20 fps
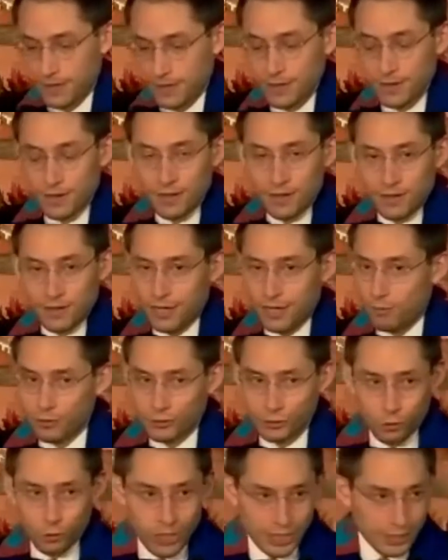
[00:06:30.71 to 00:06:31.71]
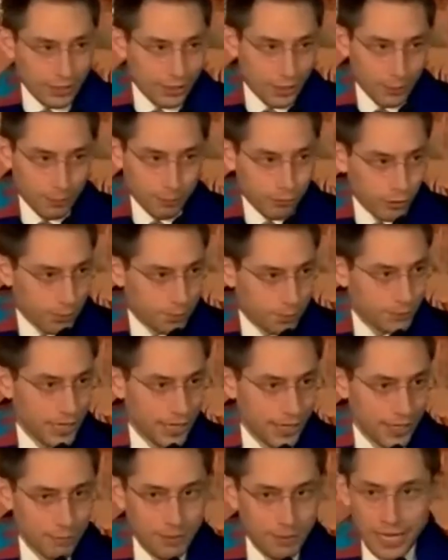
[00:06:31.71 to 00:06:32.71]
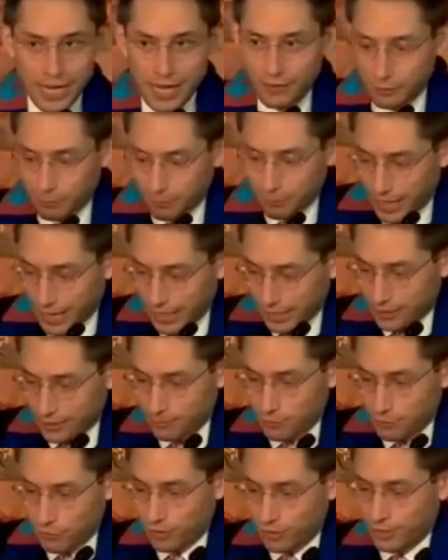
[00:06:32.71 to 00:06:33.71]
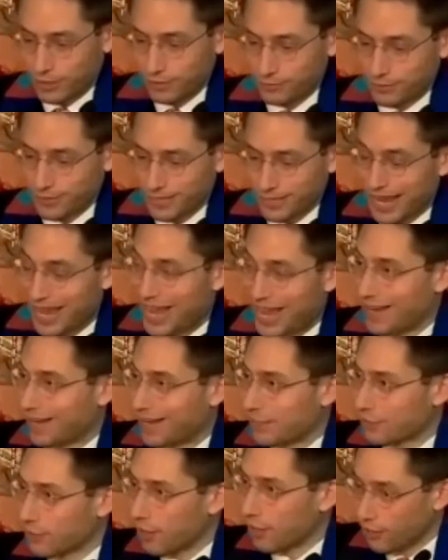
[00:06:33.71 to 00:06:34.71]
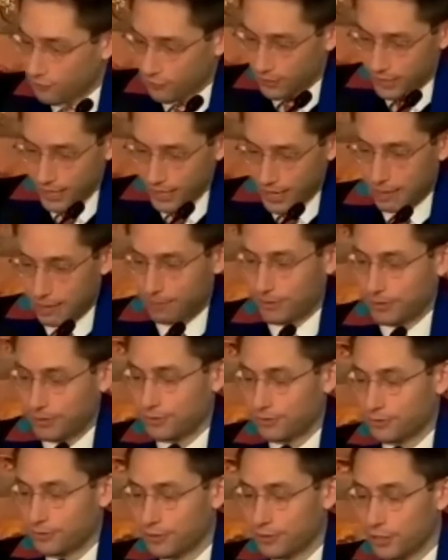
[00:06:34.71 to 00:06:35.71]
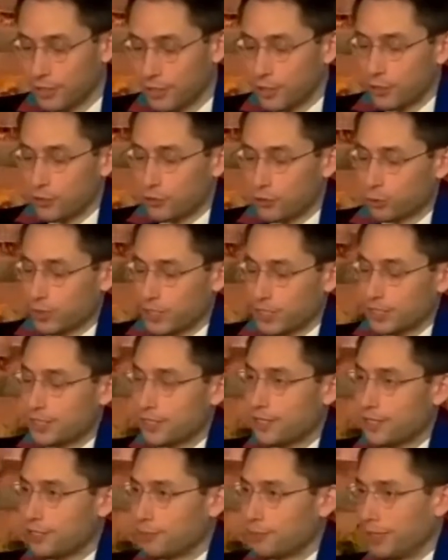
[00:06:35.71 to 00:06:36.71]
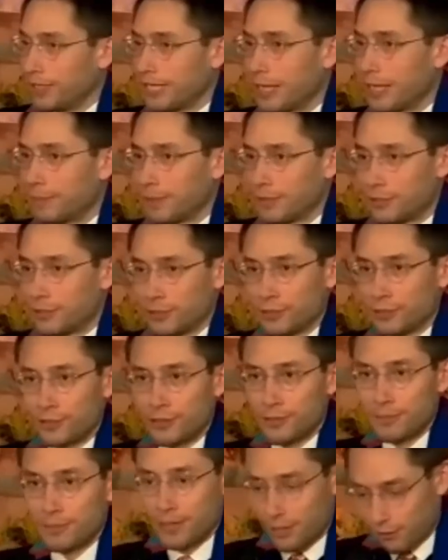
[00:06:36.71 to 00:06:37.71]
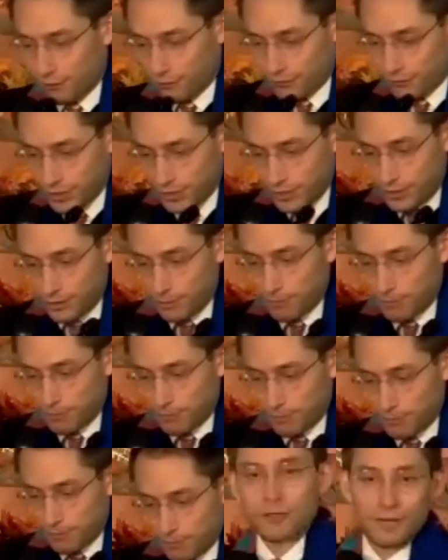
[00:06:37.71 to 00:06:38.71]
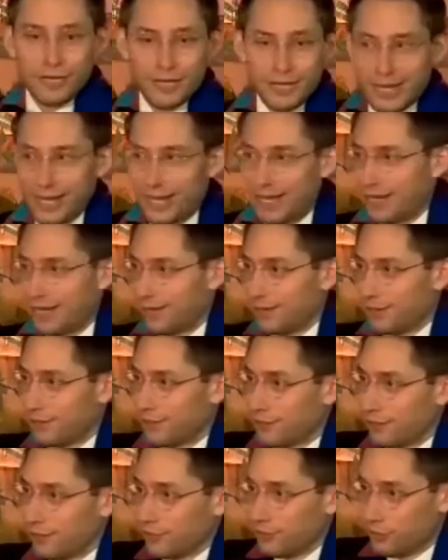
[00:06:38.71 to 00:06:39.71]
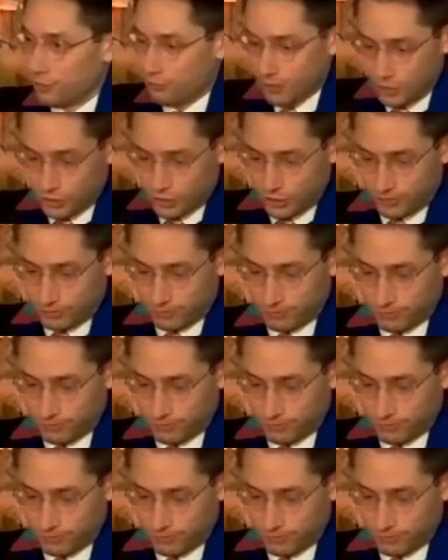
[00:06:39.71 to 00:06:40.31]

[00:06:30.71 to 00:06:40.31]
It was quickly appropriated beyond the Black community, and as often happens, twisted to become a term of mockery and derision